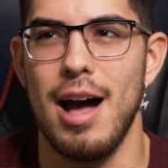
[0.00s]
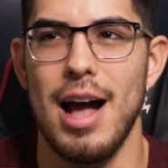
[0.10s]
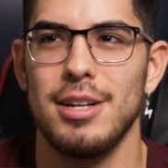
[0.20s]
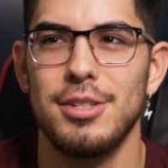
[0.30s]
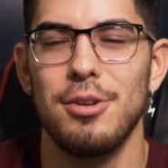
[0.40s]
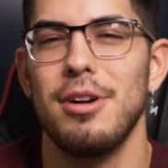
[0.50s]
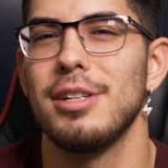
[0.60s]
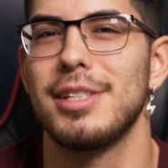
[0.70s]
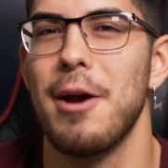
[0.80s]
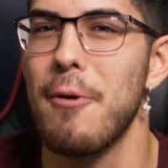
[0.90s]
I just don't
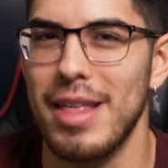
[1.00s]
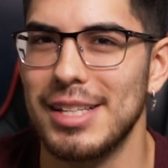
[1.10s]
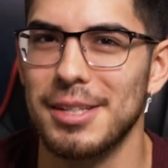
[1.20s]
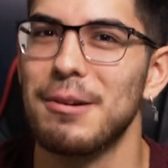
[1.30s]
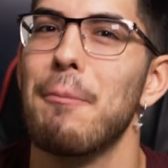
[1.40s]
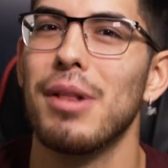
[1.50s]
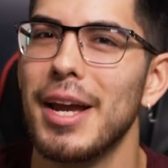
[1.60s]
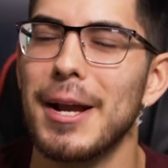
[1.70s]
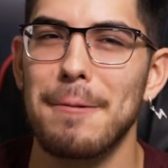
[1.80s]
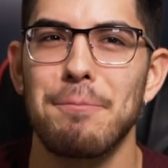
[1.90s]
understand why that's a
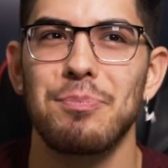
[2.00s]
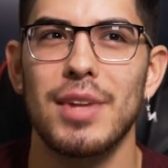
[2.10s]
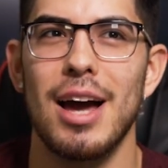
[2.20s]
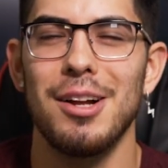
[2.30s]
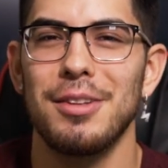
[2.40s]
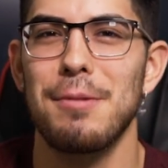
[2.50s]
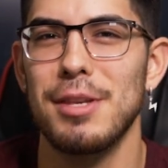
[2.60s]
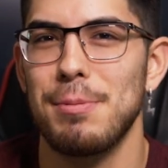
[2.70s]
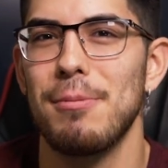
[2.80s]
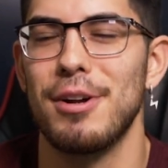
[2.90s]
complaint. I don't think
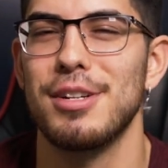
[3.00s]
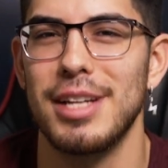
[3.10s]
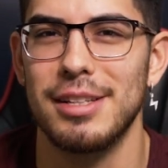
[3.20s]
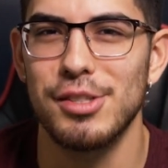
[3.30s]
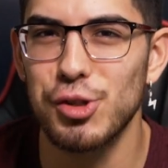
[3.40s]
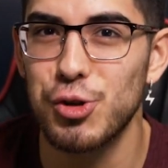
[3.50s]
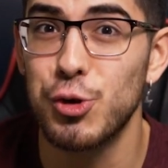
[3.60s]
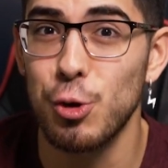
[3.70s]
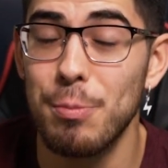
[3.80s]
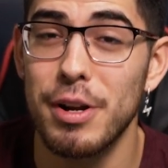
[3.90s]
these people understand. These are
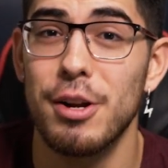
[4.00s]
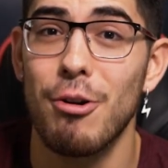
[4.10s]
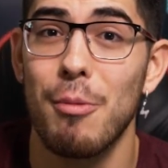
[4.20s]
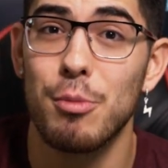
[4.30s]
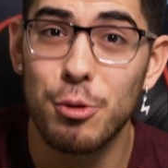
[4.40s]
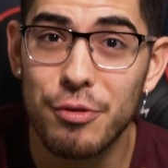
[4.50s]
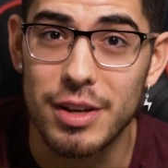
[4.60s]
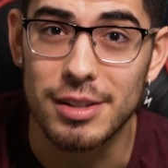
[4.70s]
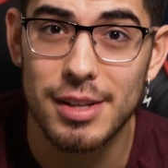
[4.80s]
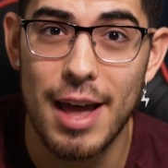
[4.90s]
superhero
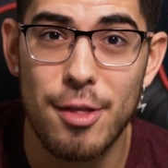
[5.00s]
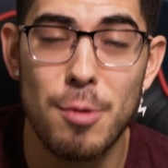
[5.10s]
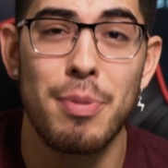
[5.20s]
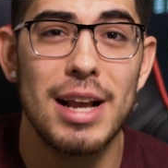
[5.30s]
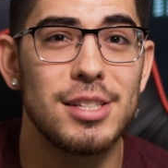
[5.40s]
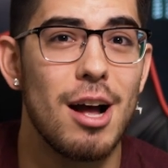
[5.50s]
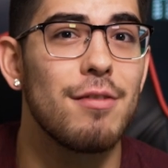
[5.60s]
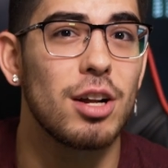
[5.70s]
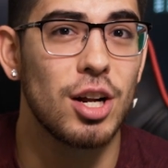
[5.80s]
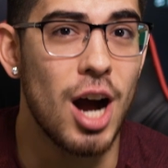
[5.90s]
movies and they're based
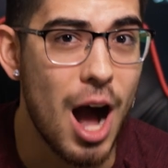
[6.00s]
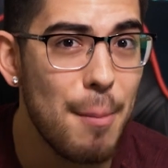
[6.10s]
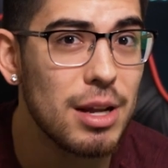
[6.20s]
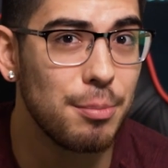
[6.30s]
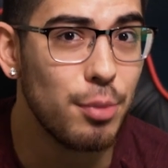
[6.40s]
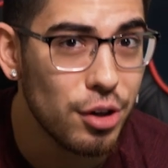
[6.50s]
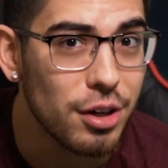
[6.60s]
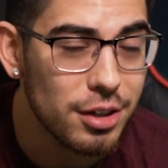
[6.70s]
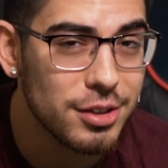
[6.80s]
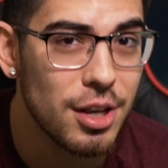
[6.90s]
off comic
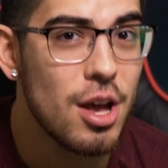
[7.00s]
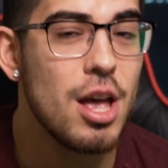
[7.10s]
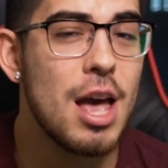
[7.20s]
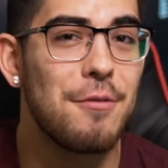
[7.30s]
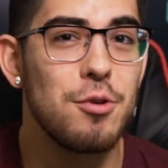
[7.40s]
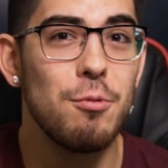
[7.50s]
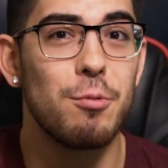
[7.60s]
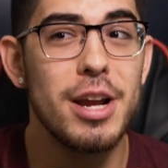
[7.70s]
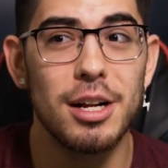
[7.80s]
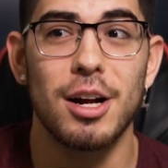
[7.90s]
books. If you
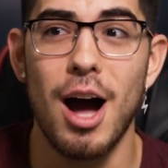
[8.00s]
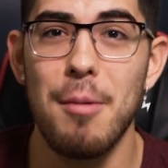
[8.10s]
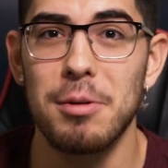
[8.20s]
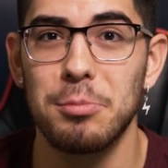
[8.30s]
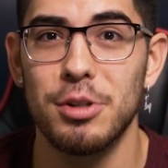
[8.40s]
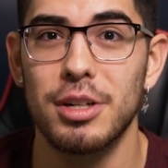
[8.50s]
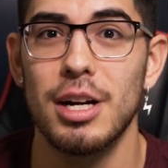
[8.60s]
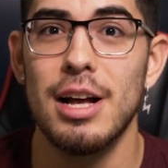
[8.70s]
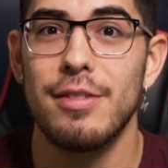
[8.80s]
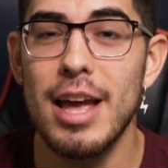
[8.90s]
read a comic
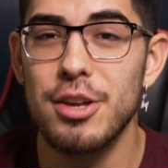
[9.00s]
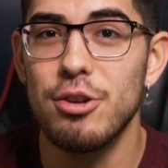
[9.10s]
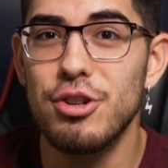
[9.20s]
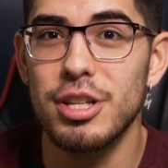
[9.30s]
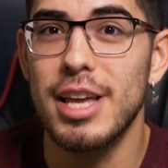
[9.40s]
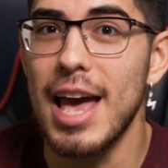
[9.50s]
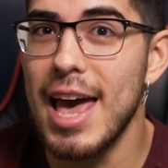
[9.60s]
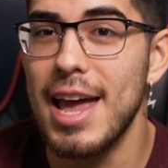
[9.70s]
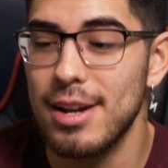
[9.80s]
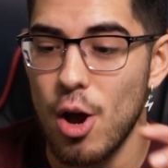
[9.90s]
book, they usually
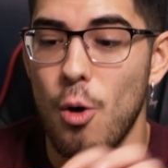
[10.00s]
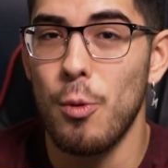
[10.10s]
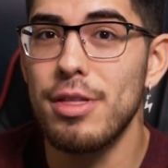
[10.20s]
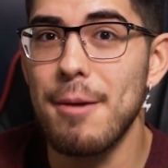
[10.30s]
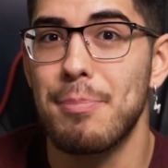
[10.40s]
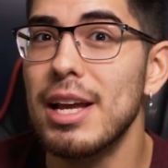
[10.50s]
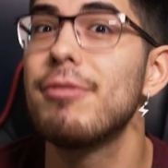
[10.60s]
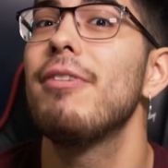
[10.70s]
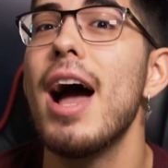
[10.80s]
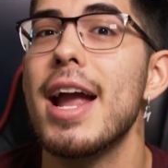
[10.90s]
end with a big
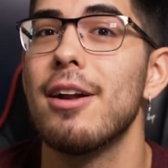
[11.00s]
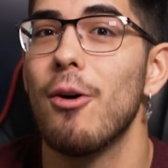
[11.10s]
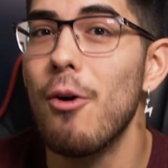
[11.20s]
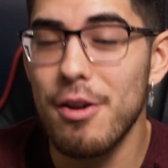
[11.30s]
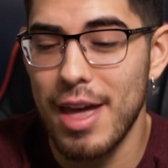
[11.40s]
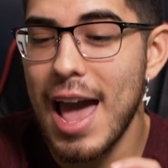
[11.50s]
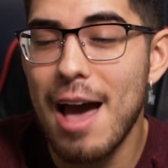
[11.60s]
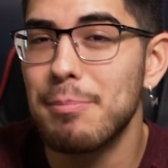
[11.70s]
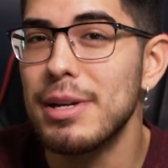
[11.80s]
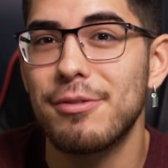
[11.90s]
fight or they
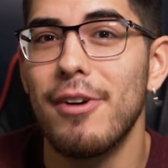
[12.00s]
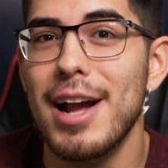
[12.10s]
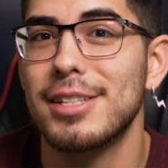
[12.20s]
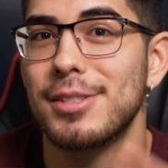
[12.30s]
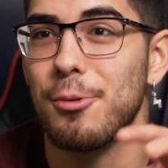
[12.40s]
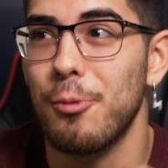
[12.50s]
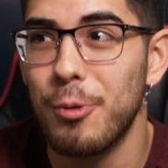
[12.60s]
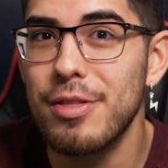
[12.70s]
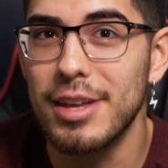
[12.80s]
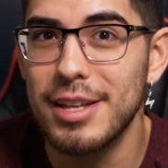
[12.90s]
have big fights
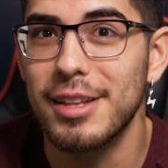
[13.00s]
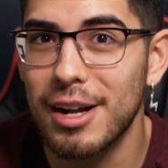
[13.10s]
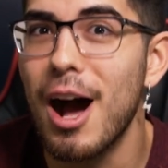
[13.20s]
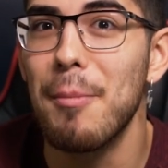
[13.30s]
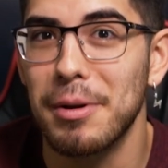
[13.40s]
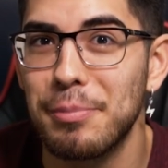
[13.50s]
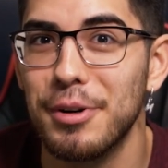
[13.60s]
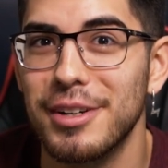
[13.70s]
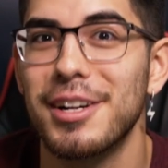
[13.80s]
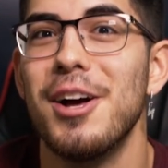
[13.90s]
within the comic
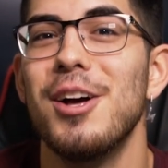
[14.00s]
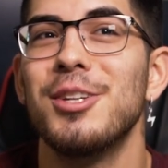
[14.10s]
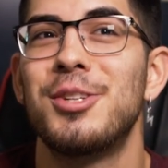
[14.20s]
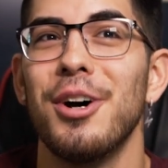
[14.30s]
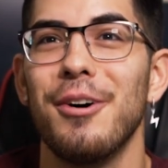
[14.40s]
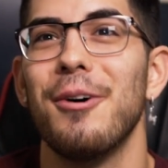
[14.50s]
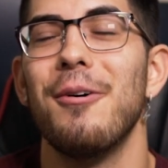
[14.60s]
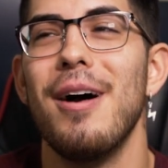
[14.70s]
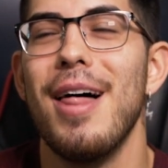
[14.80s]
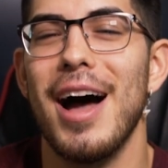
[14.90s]
book.
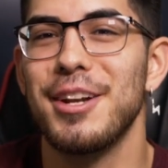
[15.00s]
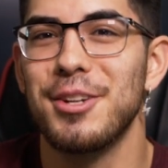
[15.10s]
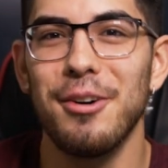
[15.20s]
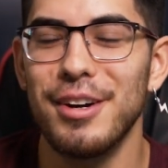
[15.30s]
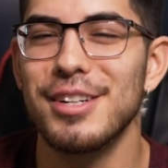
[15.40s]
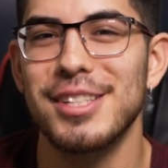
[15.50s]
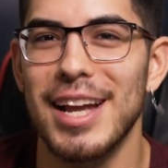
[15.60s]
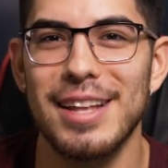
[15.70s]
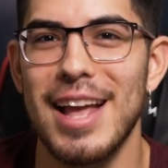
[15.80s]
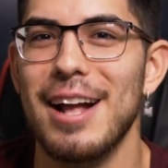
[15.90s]
So I don't
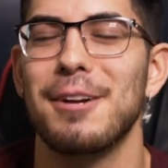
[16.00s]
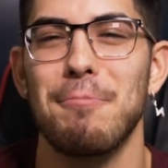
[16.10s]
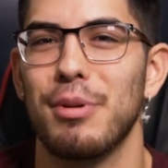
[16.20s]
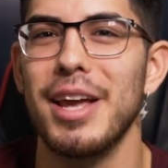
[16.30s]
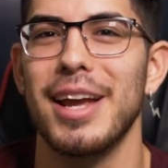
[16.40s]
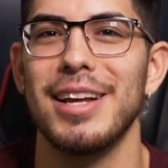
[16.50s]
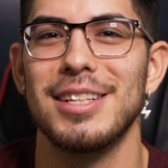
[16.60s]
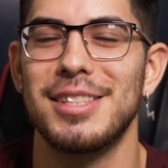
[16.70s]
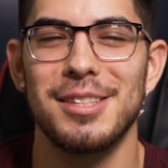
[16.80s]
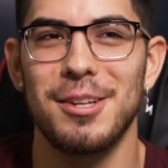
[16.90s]
understand that complaint.
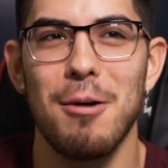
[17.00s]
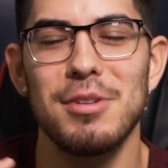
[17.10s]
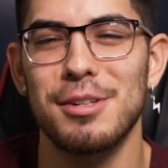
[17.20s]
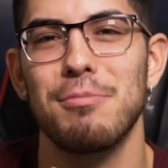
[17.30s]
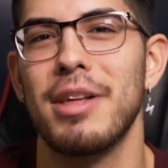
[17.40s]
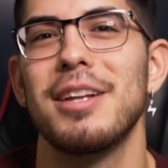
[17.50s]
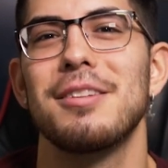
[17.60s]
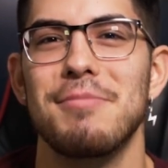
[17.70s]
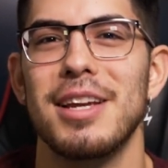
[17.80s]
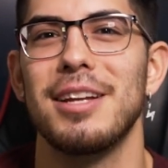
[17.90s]
It's the dumbest complaint
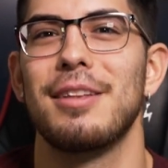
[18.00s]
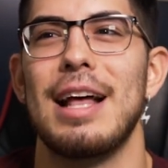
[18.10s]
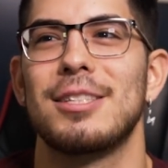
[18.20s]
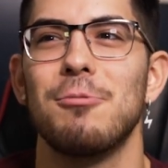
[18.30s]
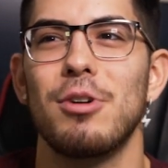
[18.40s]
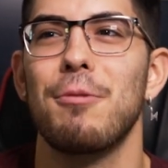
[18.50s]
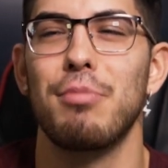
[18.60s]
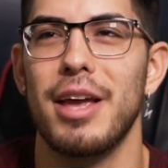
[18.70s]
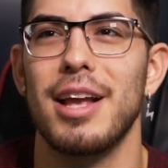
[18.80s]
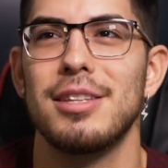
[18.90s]
to me that someone
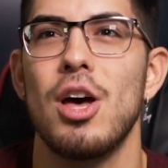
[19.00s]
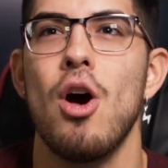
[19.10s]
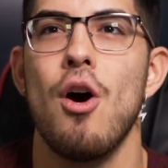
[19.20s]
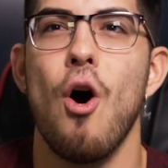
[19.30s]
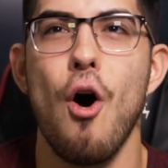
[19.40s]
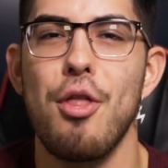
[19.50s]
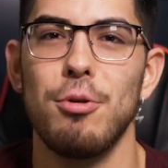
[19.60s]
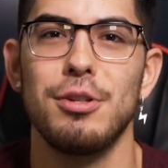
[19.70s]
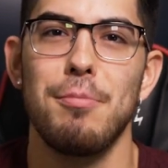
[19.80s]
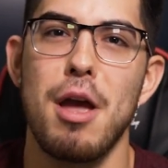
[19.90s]
complains, oh,
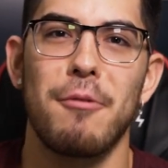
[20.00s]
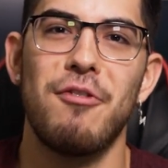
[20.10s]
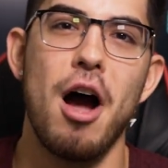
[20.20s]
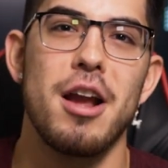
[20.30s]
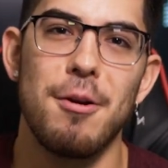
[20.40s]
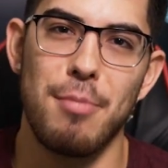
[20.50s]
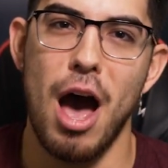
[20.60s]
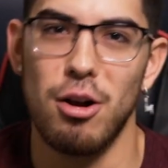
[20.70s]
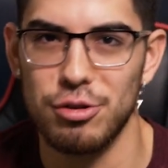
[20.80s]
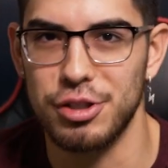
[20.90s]
there is a big fight
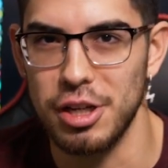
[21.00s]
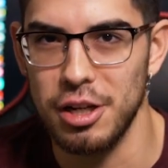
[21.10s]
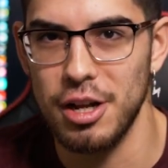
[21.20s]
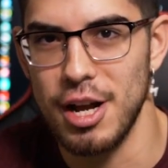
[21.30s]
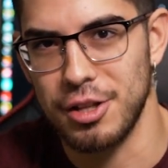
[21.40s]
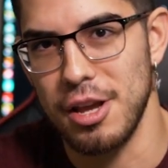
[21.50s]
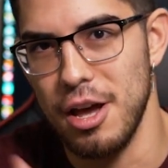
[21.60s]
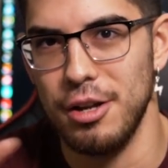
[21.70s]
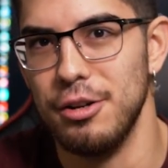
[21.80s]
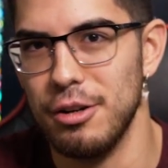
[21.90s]
battle scene at the
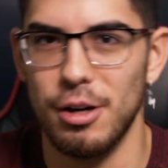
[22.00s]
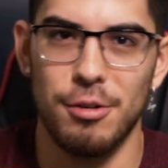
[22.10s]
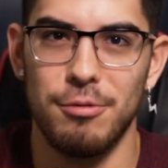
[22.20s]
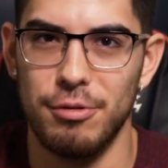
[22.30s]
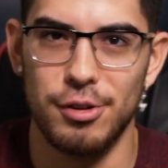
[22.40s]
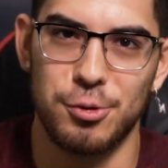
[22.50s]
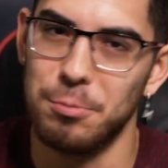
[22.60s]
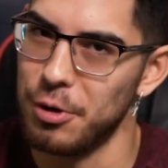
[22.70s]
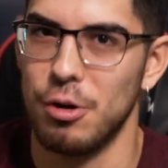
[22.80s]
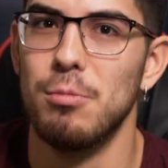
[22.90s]
end of a
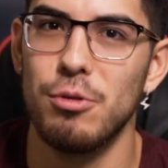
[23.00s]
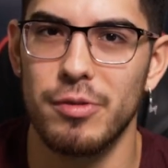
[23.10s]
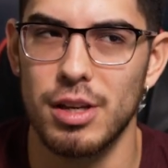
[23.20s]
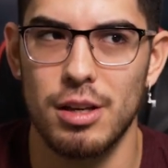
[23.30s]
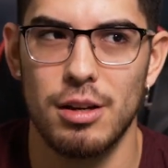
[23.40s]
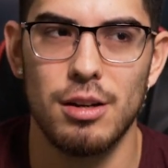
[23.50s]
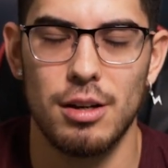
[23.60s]
superhero movie.